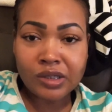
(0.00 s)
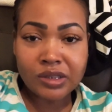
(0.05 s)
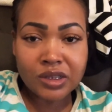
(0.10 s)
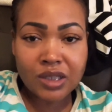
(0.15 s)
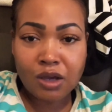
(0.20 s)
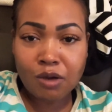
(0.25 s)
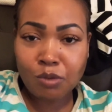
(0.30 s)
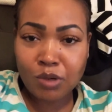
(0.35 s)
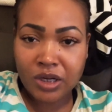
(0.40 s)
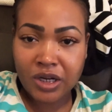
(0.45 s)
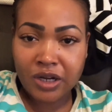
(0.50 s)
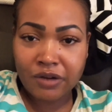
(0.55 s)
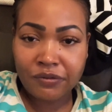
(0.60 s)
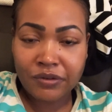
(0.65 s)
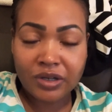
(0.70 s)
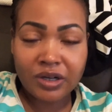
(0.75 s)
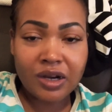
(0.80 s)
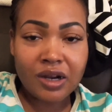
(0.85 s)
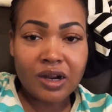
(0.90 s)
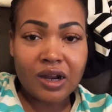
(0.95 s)
So
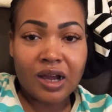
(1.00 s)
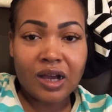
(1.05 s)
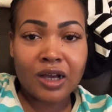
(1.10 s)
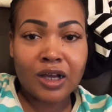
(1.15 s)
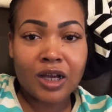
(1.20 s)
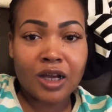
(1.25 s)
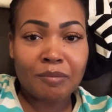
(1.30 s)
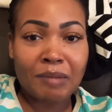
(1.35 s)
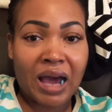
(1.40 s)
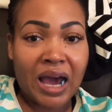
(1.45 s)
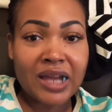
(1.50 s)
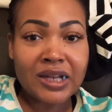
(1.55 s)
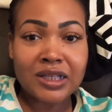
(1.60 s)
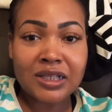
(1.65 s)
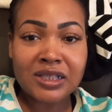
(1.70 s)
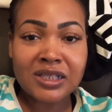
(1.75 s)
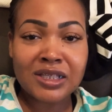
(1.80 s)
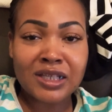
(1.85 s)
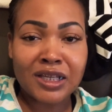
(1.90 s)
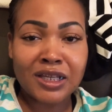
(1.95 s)
whatever. I
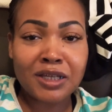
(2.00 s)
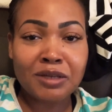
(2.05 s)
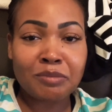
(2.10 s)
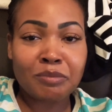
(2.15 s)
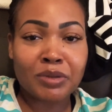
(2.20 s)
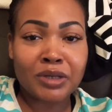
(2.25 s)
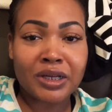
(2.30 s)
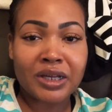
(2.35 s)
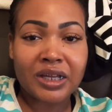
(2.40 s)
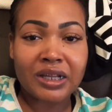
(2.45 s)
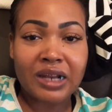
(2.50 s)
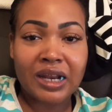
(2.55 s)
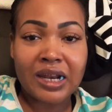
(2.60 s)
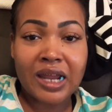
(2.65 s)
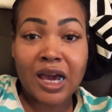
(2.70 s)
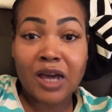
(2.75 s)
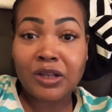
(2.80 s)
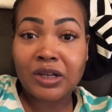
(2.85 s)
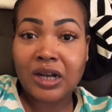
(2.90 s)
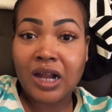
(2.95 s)
didn't see it, but
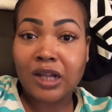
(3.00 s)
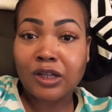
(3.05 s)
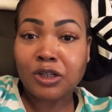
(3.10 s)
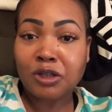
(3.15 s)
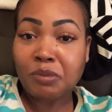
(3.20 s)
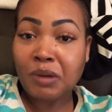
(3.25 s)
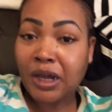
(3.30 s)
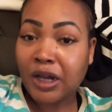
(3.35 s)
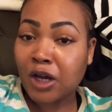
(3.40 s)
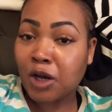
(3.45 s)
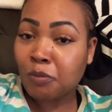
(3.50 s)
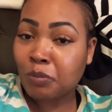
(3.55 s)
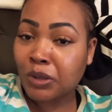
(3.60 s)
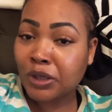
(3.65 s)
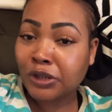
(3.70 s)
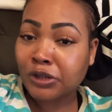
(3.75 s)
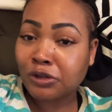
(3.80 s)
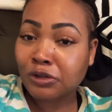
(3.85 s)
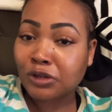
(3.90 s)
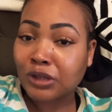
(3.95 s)
now that I look back on
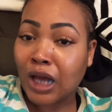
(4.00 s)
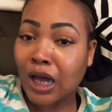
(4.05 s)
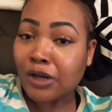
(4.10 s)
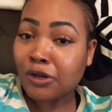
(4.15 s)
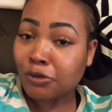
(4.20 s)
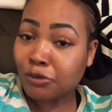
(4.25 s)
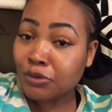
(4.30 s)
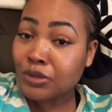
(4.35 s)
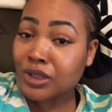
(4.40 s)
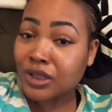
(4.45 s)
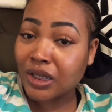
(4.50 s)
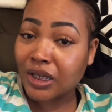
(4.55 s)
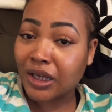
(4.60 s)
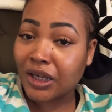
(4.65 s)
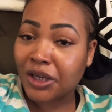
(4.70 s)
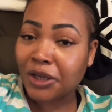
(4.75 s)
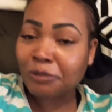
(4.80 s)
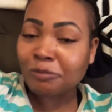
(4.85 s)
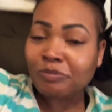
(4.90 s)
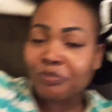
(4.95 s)
pictures, I do
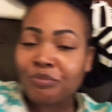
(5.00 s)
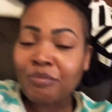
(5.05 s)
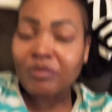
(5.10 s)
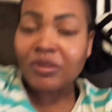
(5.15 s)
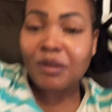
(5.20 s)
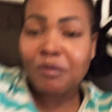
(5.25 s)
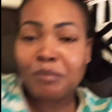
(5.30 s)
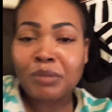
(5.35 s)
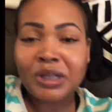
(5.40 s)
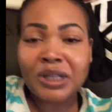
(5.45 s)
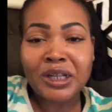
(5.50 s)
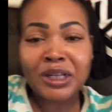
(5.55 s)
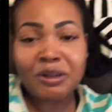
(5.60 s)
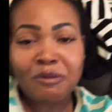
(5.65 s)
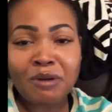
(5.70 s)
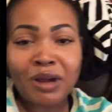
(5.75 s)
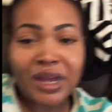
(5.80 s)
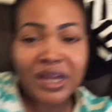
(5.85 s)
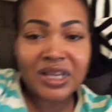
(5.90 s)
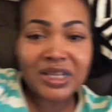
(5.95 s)
see it. But
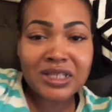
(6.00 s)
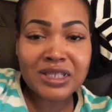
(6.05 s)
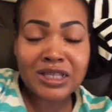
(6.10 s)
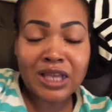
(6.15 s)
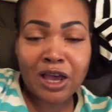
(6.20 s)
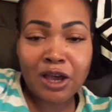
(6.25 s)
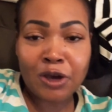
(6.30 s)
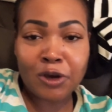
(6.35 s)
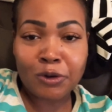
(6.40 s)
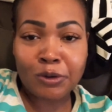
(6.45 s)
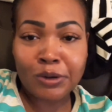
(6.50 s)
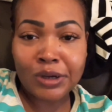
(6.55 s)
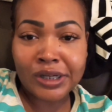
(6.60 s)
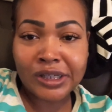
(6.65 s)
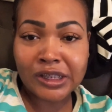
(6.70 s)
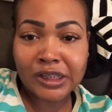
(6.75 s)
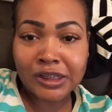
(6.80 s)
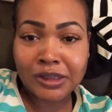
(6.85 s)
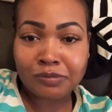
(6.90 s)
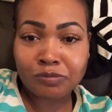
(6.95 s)
anyway,
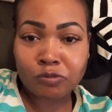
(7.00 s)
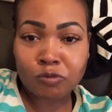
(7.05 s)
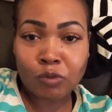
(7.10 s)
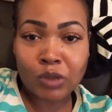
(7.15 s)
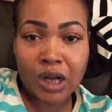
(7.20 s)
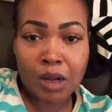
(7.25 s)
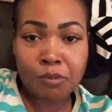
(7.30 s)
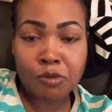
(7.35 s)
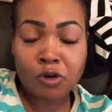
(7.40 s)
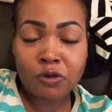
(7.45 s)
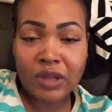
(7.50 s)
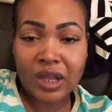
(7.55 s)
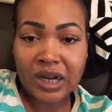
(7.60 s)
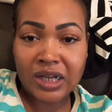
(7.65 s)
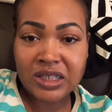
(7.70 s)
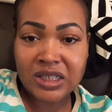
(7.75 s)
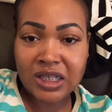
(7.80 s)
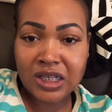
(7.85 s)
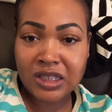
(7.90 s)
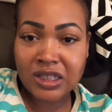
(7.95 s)
so when I moved,
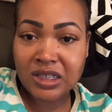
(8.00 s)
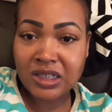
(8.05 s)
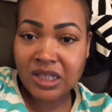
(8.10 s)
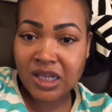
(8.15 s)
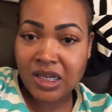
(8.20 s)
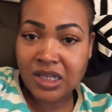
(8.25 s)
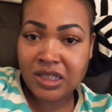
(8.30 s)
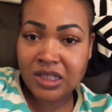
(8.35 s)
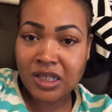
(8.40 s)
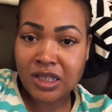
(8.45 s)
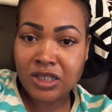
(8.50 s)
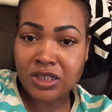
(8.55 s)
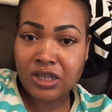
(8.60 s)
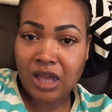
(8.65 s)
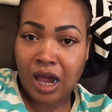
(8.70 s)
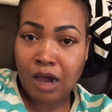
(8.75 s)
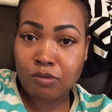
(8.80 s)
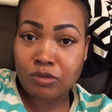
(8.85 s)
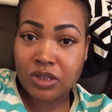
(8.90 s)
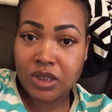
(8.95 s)
like I said, to Texas,
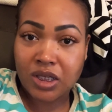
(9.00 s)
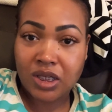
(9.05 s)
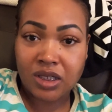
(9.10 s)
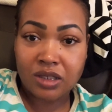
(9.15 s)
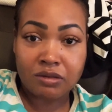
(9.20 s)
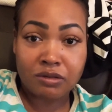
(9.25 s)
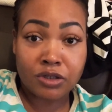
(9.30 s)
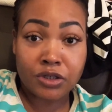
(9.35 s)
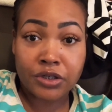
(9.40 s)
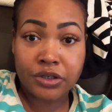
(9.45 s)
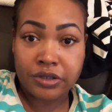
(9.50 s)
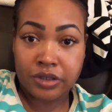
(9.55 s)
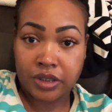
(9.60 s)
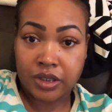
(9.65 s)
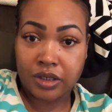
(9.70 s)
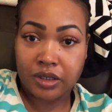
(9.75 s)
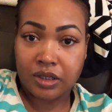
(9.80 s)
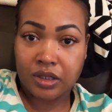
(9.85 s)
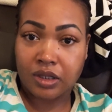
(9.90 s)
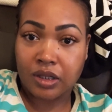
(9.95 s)
I was eating
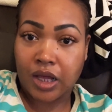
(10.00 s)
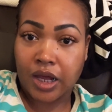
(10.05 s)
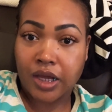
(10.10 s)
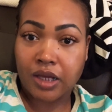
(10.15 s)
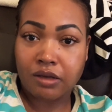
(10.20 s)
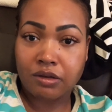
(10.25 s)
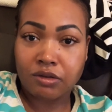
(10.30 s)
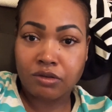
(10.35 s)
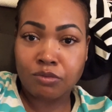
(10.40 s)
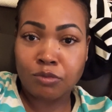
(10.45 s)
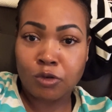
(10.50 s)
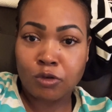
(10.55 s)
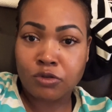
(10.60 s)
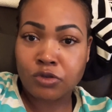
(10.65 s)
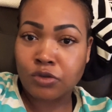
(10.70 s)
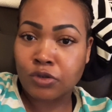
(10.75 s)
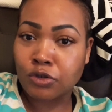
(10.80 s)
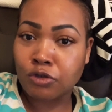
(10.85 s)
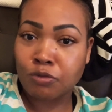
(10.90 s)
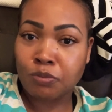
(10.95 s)
good. Like, you
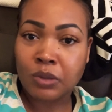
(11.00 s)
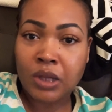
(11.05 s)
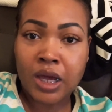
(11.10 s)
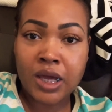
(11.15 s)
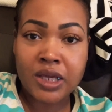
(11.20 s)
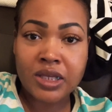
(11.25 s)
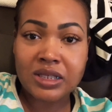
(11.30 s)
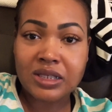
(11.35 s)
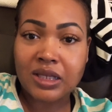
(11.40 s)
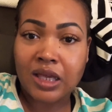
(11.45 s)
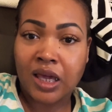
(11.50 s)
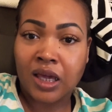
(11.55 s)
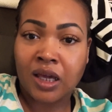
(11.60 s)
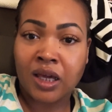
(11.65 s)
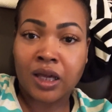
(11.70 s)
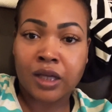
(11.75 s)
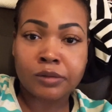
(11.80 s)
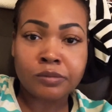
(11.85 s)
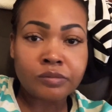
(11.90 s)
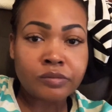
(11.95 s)
move to a new place
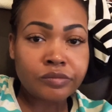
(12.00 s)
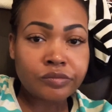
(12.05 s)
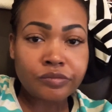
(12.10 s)
and